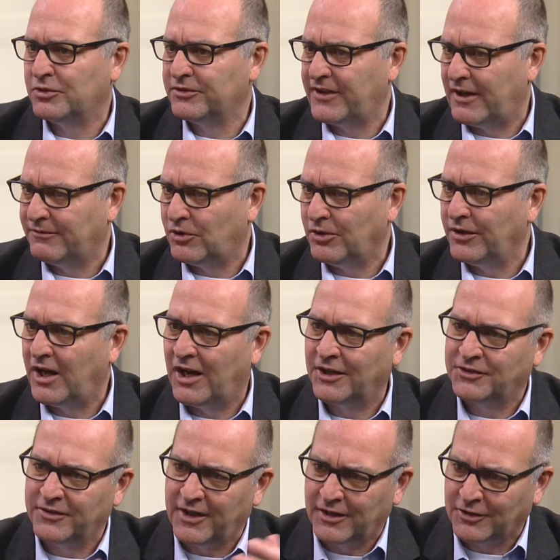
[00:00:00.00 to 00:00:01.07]
Is that vault not?
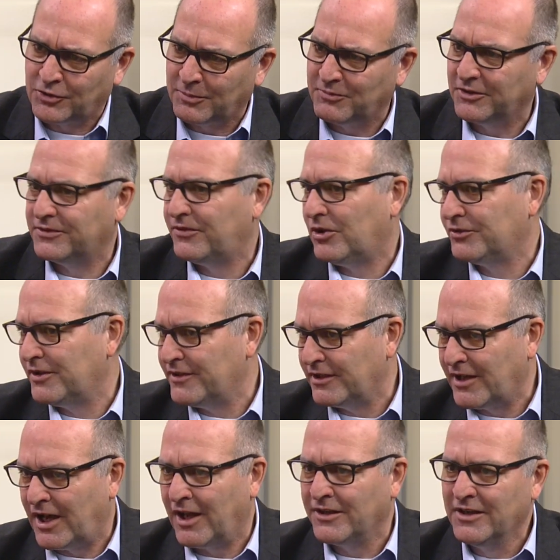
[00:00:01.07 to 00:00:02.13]
Do they encrypt this vault? Do they
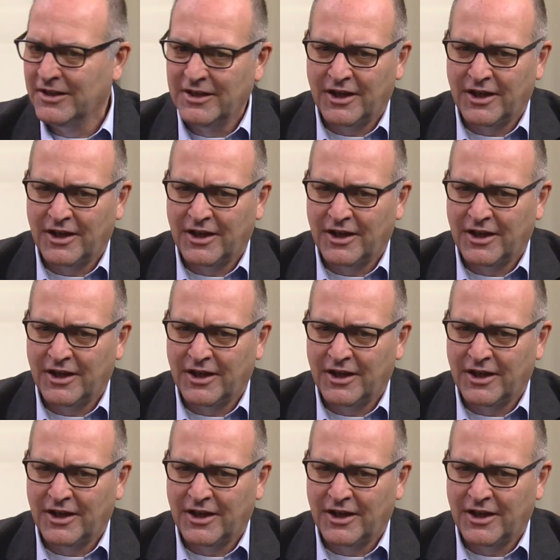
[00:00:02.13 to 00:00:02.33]
not?